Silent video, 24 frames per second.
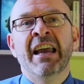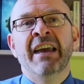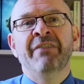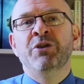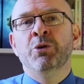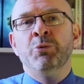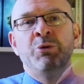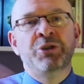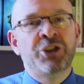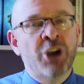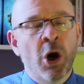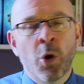
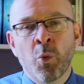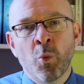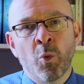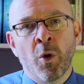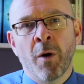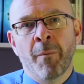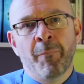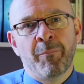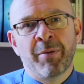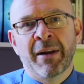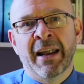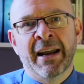You don't
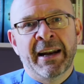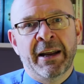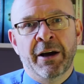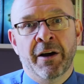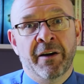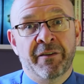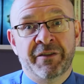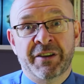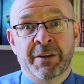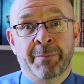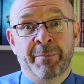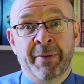want planet
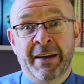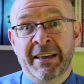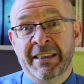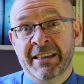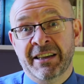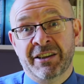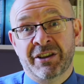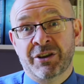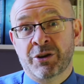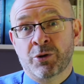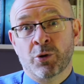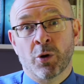Earth to be
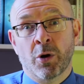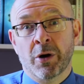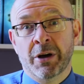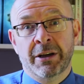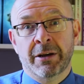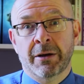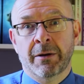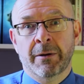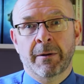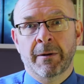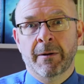destroyed.